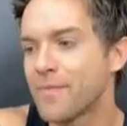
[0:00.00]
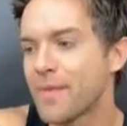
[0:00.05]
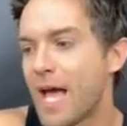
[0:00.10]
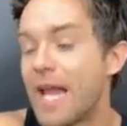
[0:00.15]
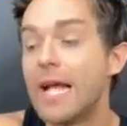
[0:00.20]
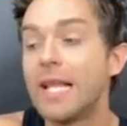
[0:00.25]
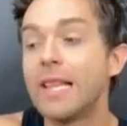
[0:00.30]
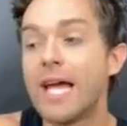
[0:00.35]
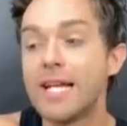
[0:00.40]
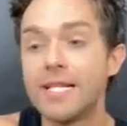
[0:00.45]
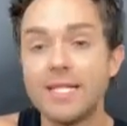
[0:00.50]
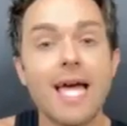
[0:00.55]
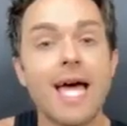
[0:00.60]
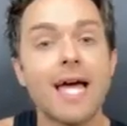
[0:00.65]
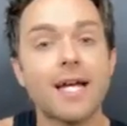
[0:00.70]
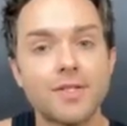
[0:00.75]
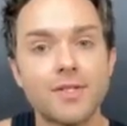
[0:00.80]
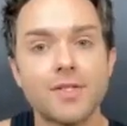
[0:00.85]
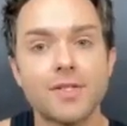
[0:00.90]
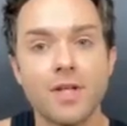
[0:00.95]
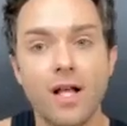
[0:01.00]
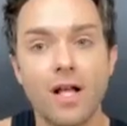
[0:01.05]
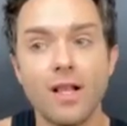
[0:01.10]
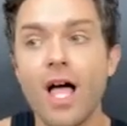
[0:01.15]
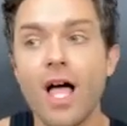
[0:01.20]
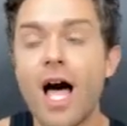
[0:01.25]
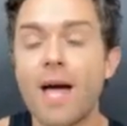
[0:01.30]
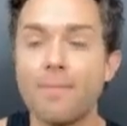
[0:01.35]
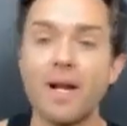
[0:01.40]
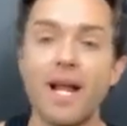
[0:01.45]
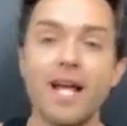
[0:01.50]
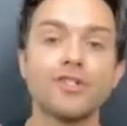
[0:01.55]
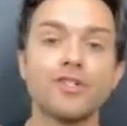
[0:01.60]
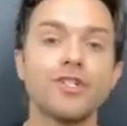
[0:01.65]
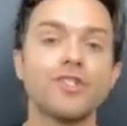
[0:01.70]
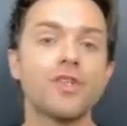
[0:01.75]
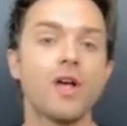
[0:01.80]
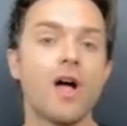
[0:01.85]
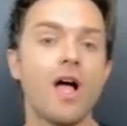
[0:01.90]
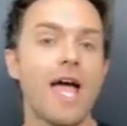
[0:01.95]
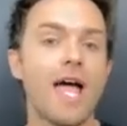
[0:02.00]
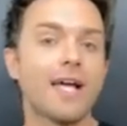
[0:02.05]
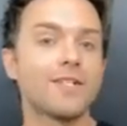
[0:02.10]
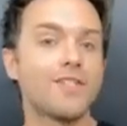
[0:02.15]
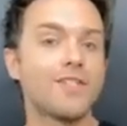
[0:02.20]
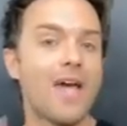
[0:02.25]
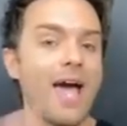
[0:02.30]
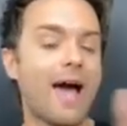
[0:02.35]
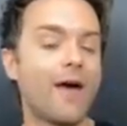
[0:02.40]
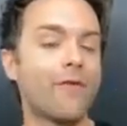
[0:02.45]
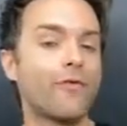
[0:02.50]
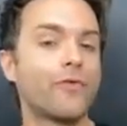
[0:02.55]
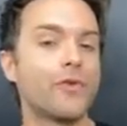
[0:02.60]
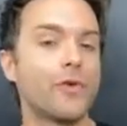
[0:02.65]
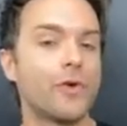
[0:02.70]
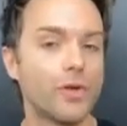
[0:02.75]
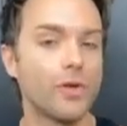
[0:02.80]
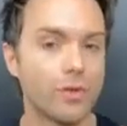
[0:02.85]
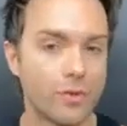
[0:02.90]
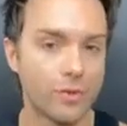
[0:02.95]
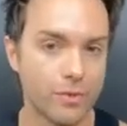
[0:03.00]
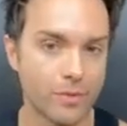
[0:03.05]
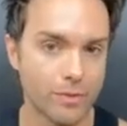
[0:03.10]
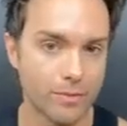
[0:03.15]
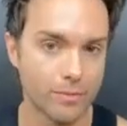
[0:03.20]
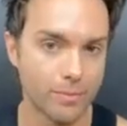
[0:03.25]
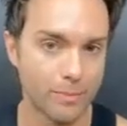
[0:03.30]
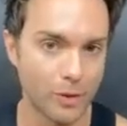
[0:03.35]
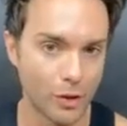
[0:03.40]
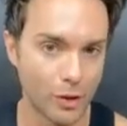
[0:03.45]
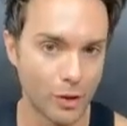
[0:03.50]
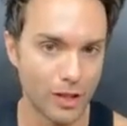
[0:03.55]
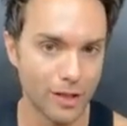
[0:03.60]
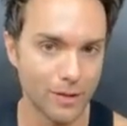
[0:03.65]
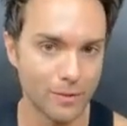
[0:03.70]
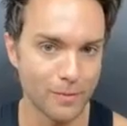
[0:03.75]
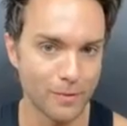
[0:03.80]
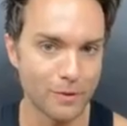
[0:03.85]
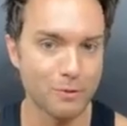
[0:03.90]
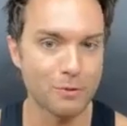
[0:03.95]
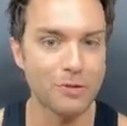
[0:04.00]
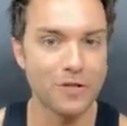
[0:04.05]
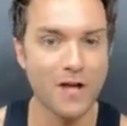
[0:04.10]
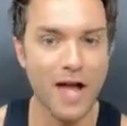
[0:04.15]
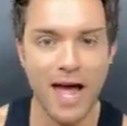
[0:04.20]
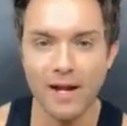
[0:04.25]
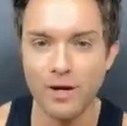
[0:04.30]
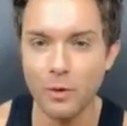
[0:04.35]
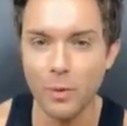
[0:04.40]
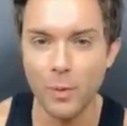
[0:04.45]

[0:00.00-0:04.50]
And I liked X a lot, but I actually saw X after Pearl, which was kind of